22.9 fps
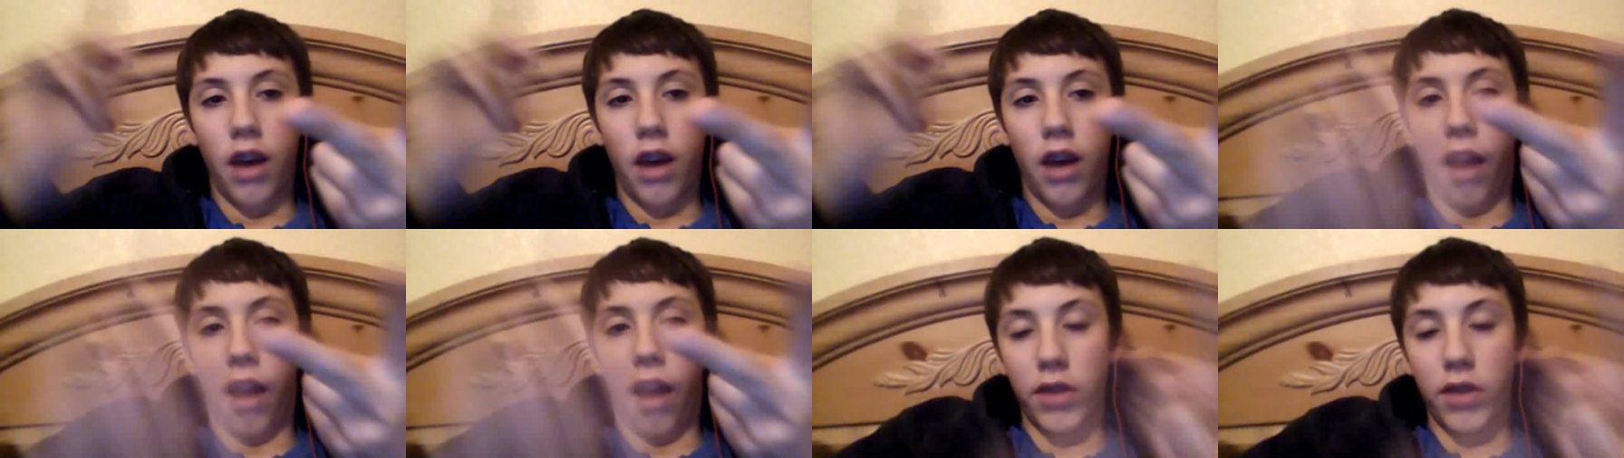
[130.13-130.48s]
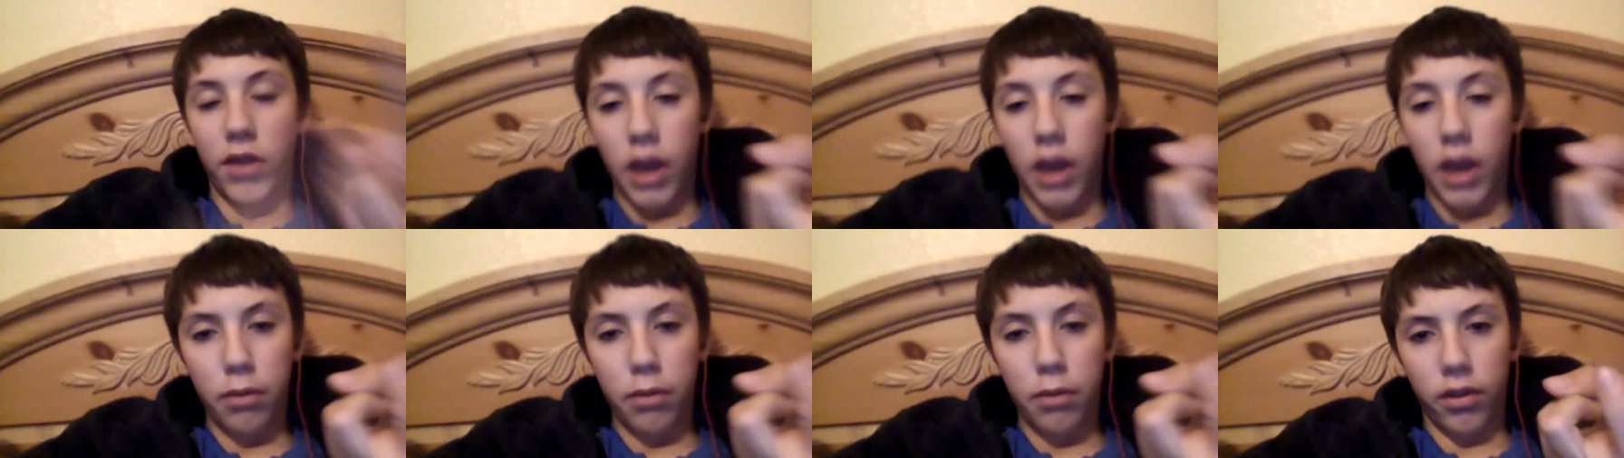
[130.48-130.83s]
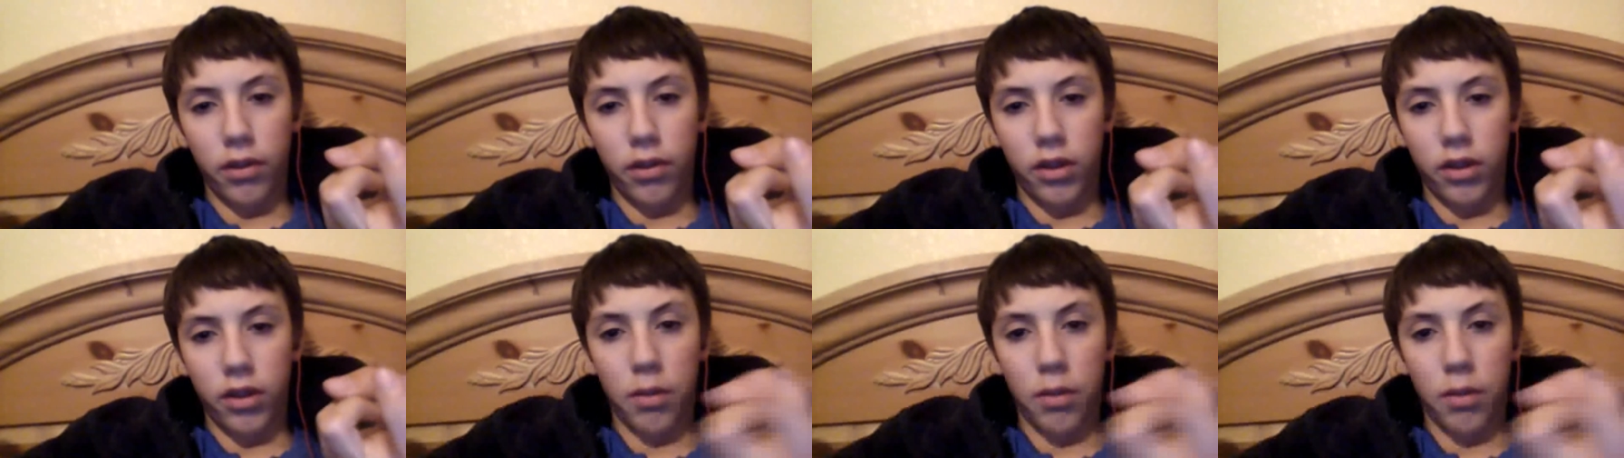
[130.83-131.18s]
I was able
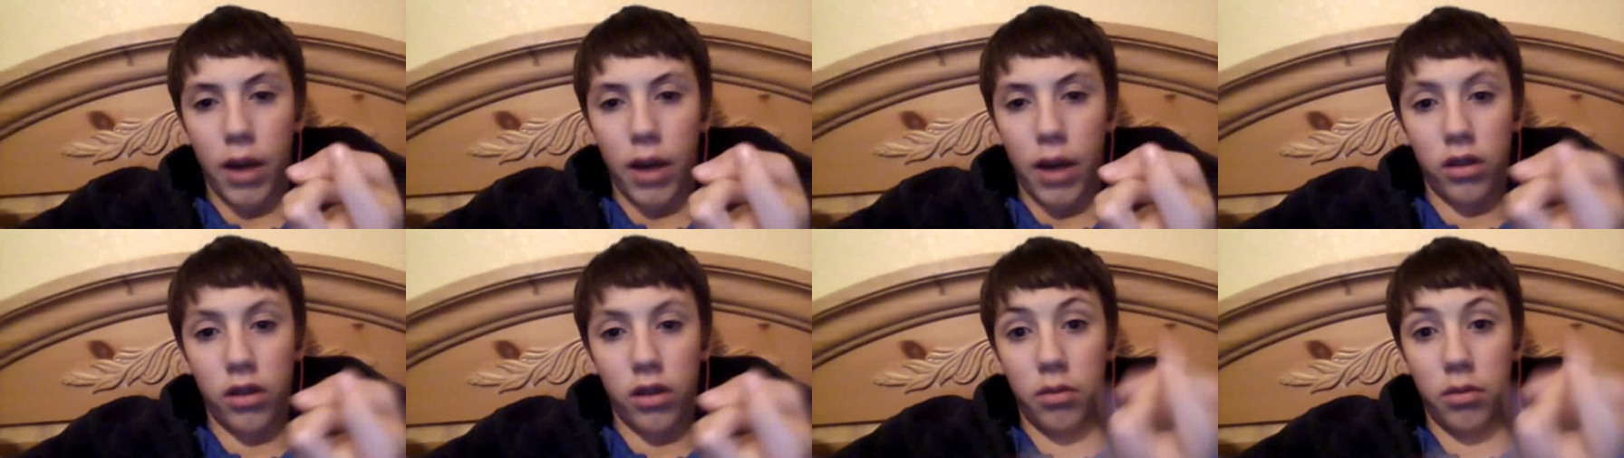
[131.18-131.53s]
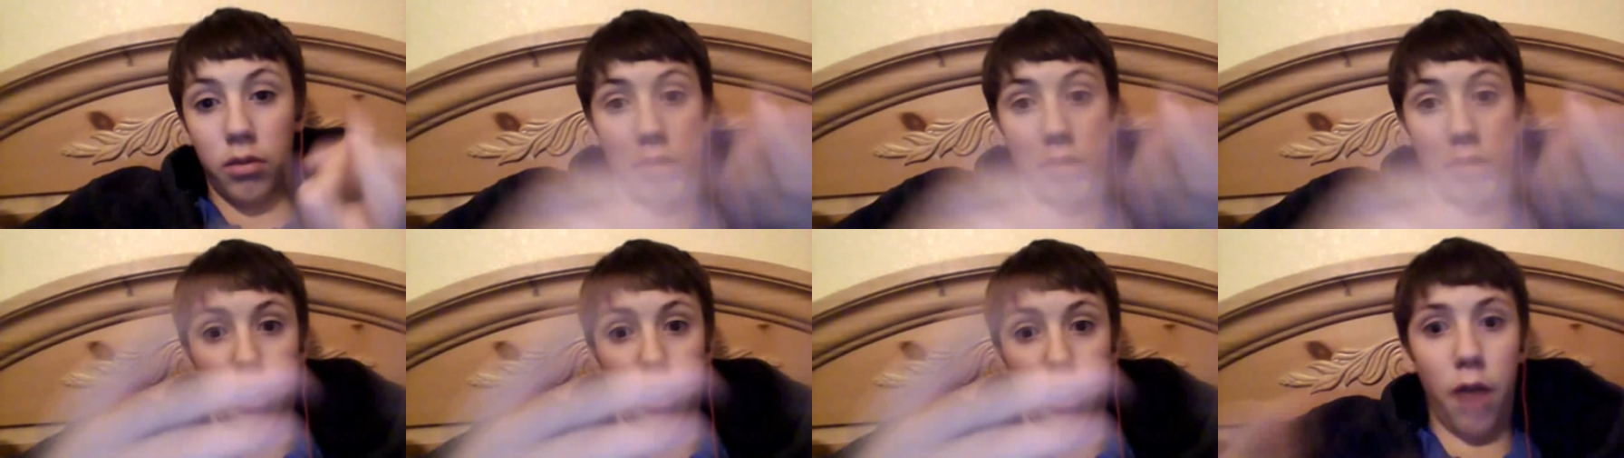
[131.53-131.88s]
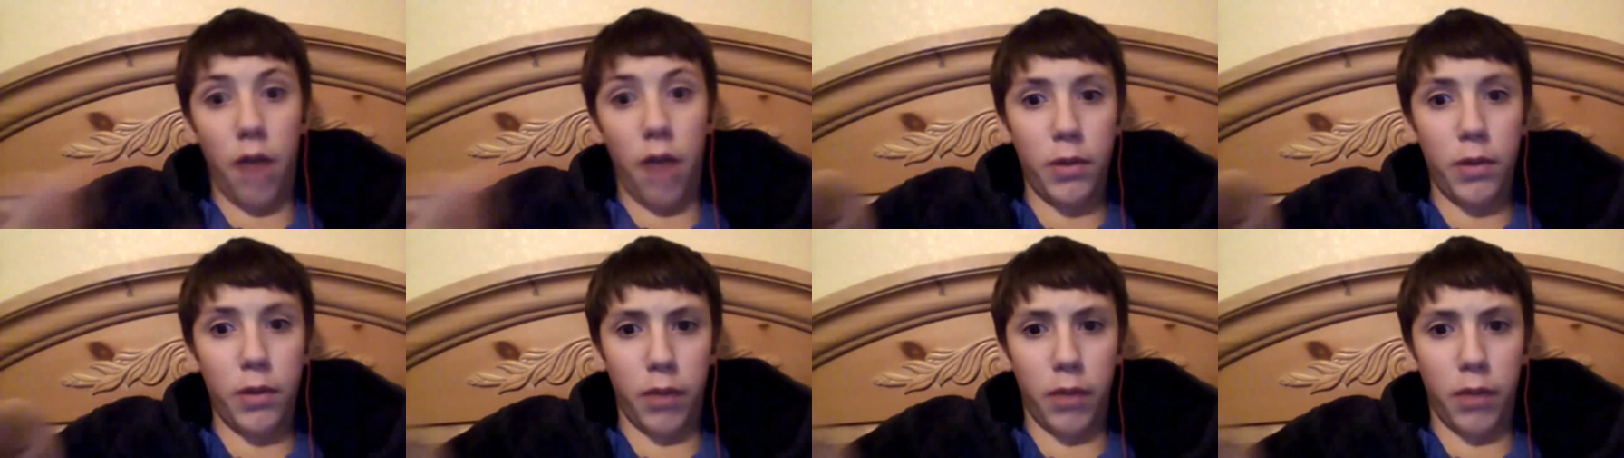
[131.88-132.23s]
to somehow
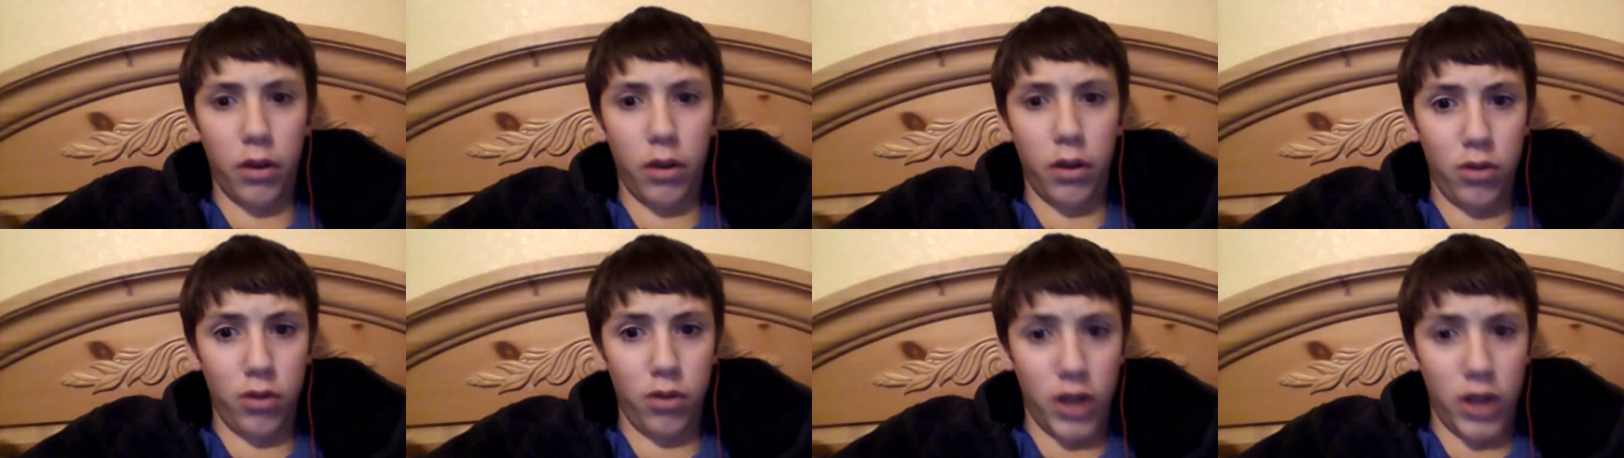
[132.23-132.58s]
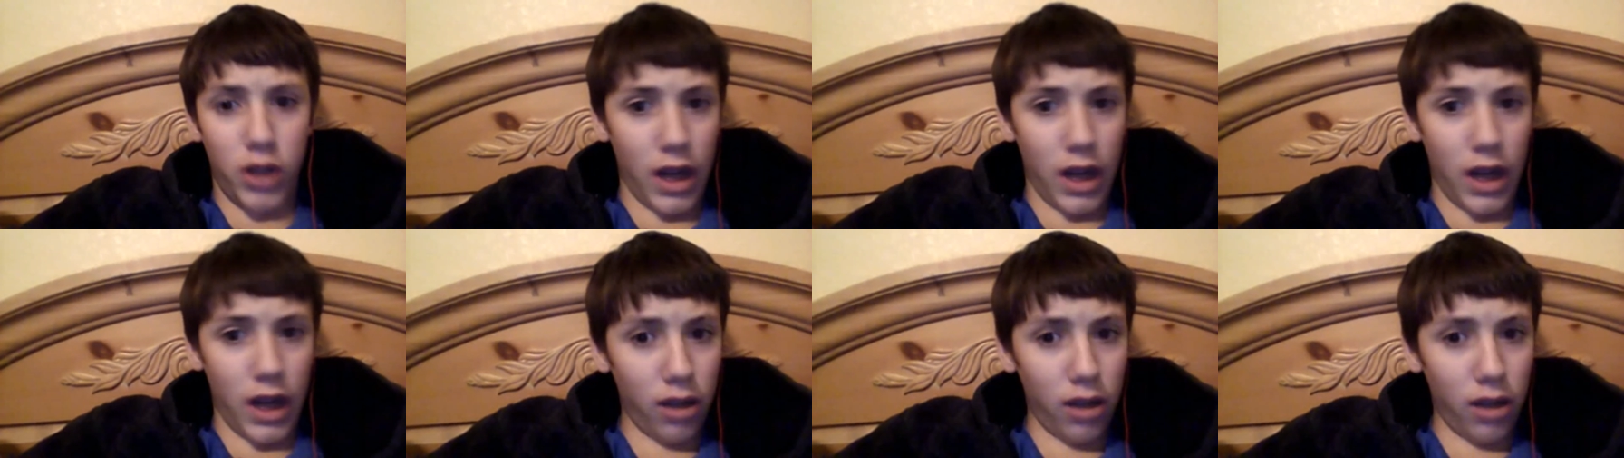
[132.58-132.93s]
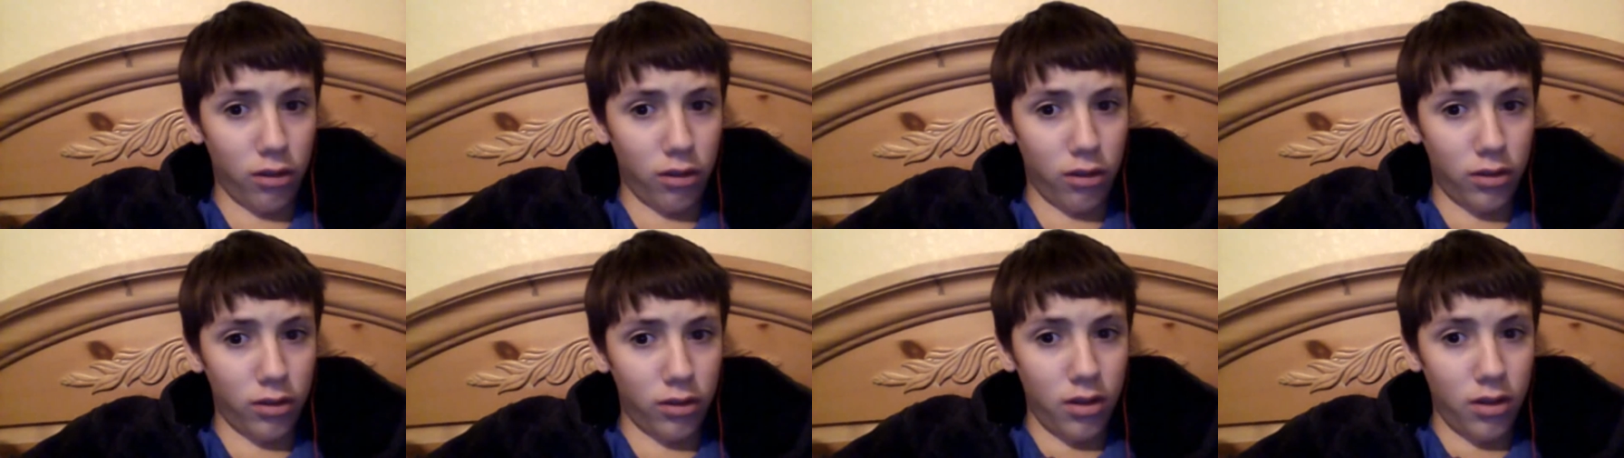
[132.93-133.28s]
subscribe to my own
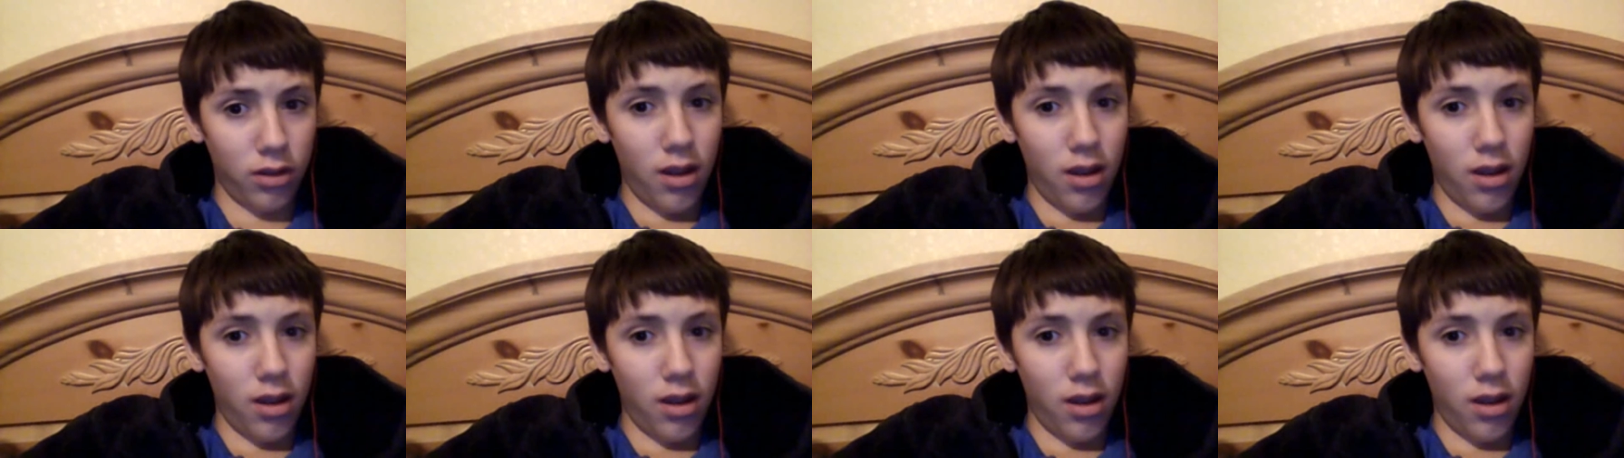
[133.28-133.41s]
channel.